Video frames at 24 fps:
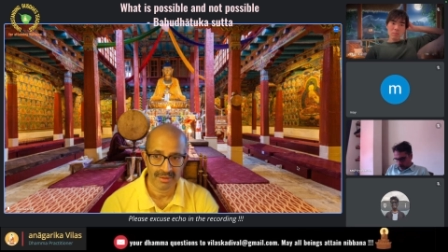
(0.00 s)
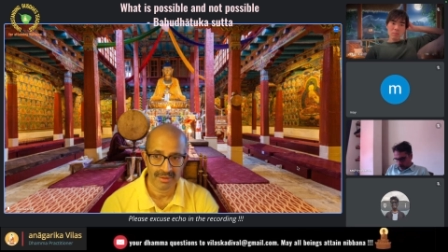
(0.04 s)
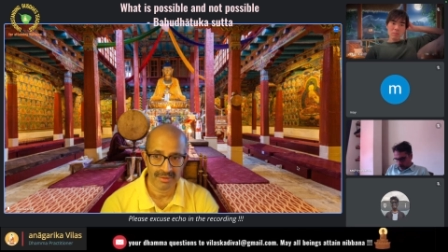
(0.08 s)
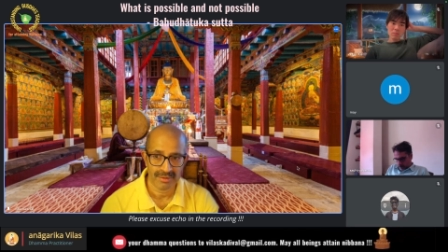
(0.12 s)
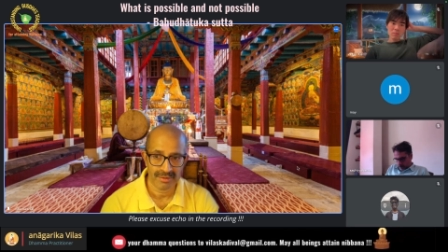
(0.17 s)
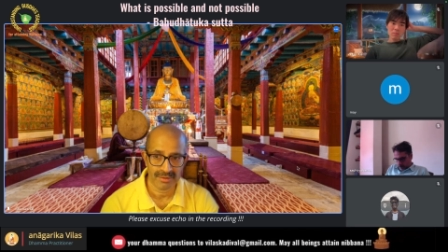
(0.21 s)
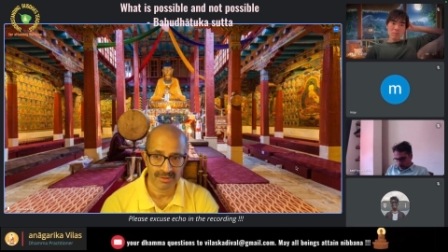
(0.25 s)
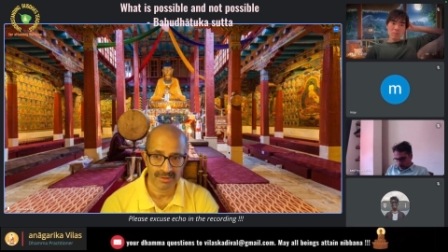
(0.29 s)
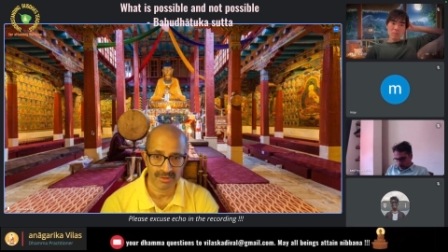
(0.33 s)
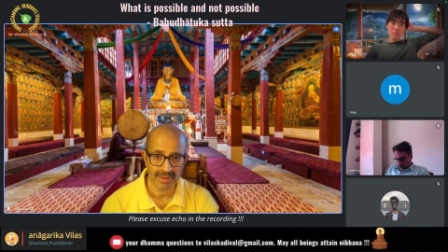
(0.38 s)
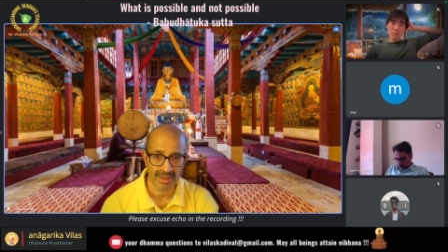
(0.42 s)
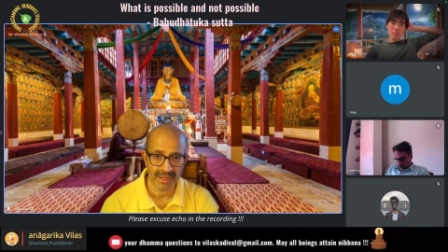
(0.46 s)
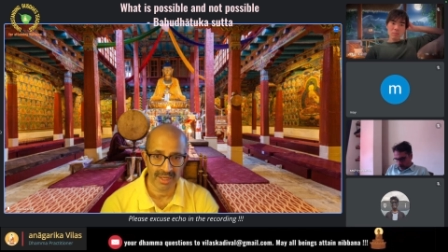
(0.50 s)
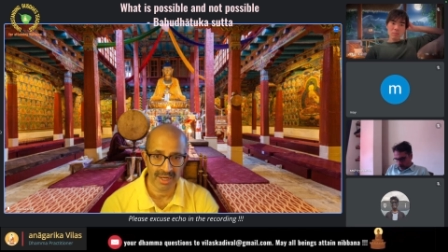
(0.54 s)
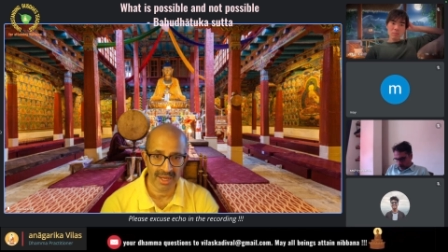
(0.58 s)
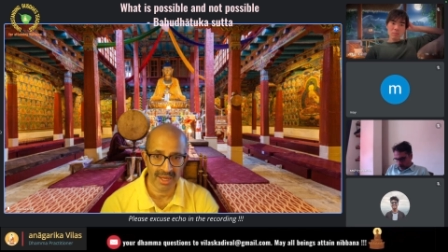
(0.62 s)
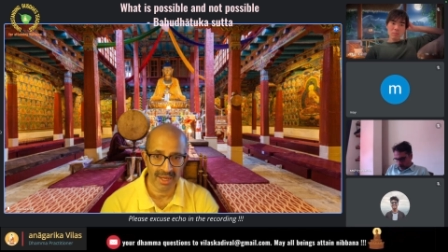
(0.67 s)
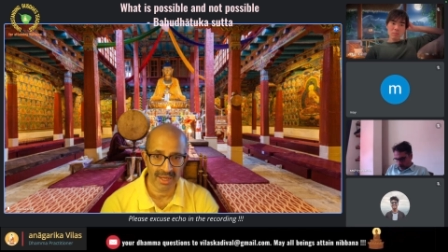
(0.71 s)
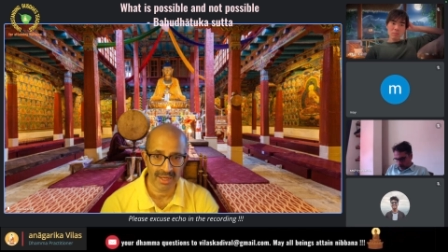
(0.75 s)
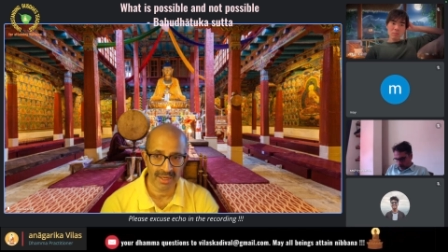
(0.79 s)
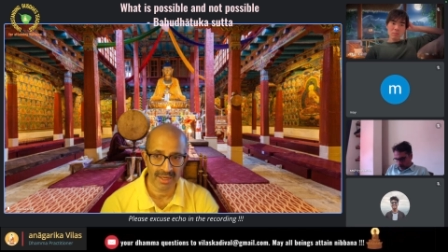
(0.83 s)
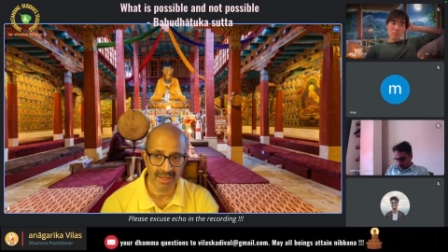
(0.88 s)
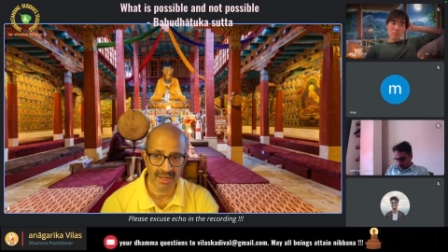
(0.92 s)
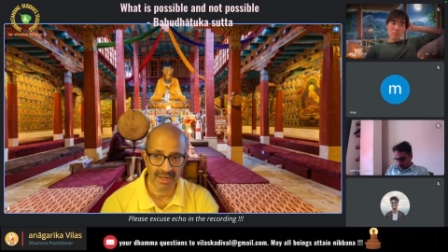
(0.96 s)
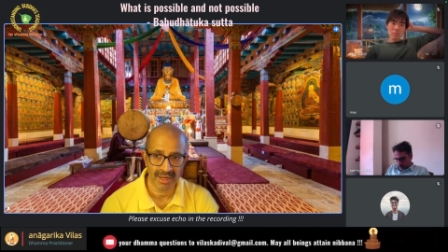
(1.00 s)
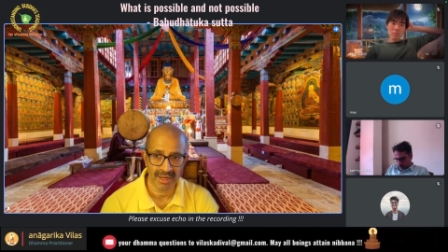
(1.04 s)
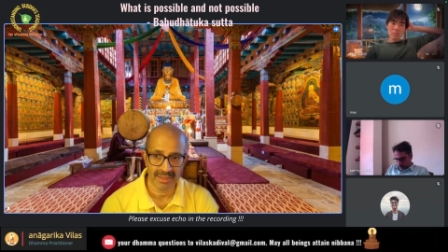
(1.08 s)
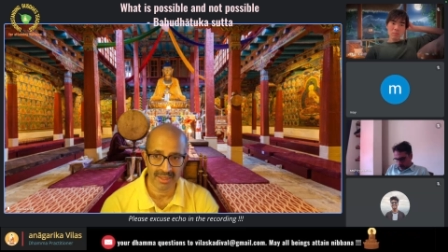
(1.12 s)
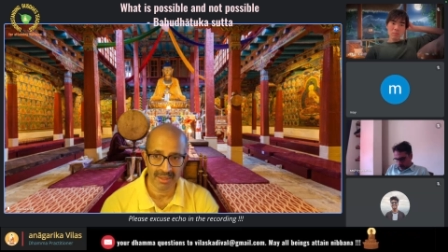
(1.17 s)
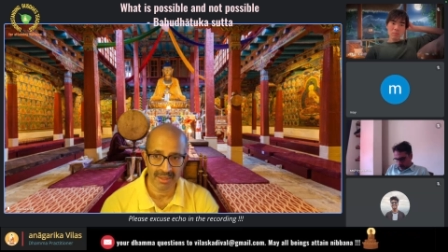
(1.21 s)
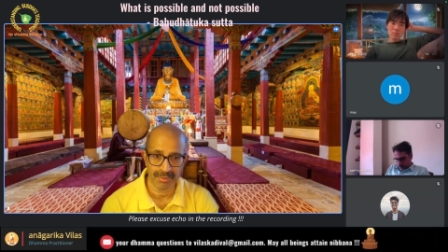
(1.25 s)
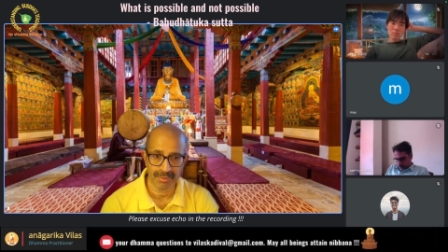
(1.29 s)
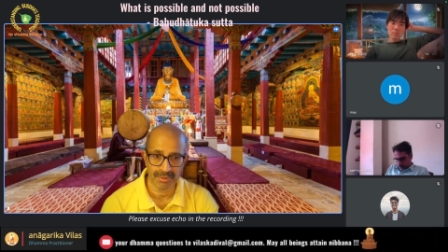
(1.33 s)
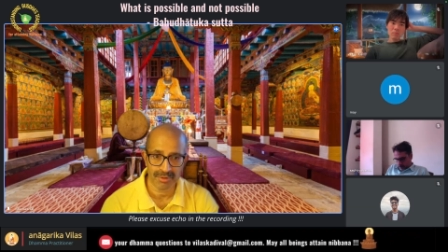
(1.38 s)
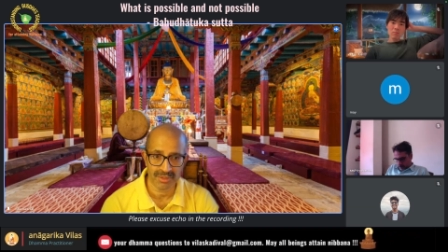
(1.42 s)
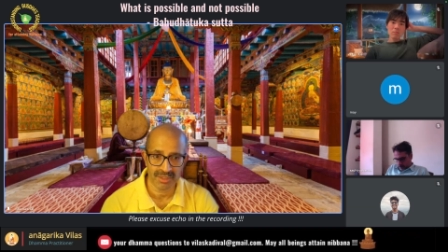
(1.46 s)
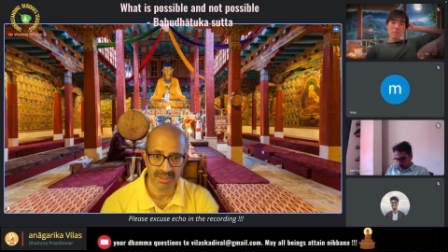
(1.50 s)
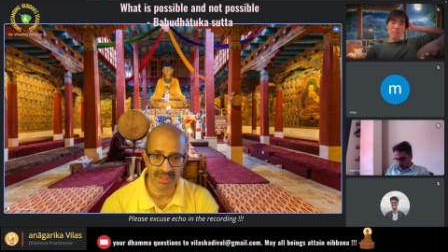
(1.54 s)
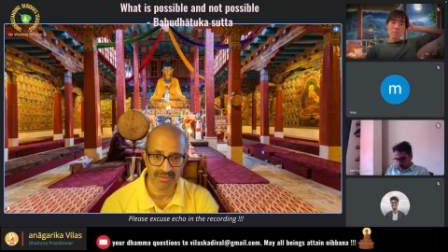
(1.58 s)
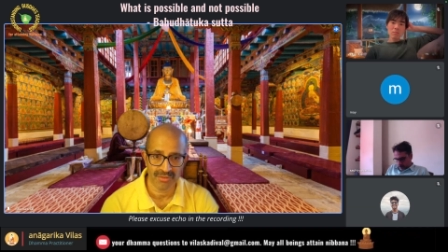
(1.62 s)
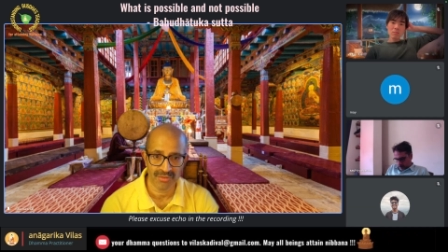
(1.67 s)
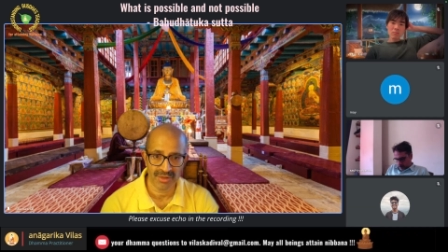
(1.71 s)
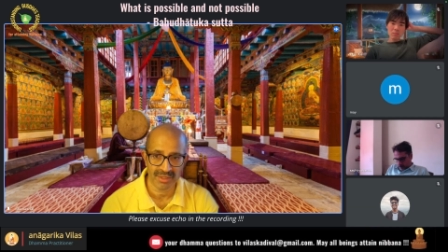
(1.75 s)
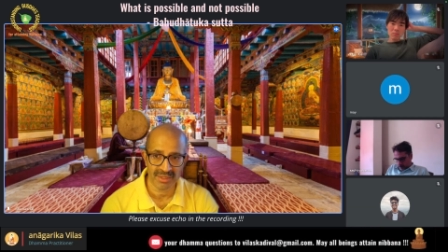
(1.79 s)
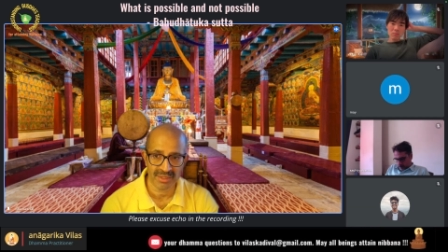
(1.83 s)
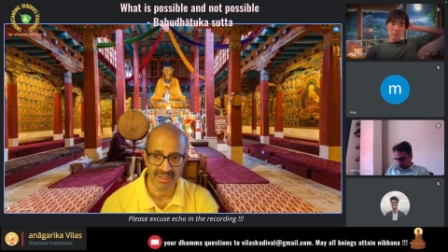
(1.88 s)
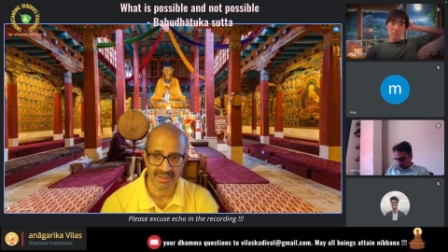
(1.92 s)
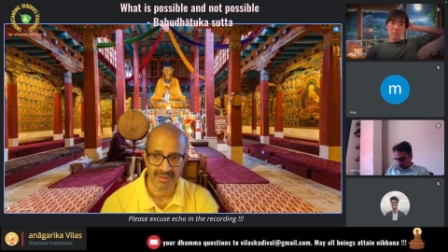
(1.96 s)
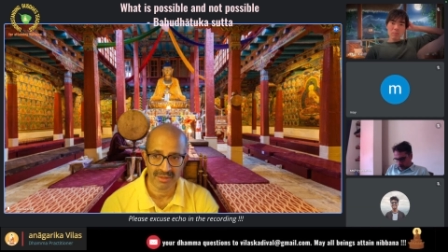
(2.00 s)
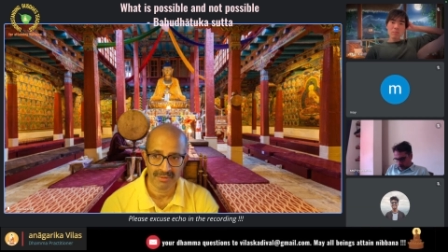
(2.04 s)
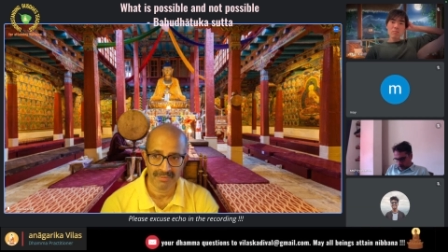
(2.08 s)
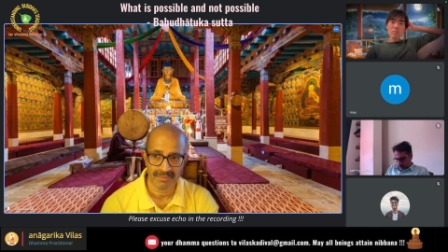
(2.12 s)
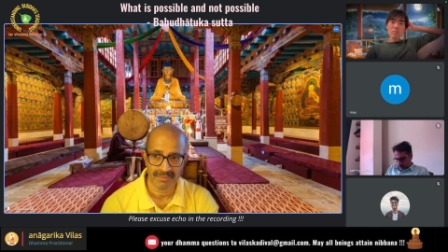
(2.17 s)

So can I then proceed further?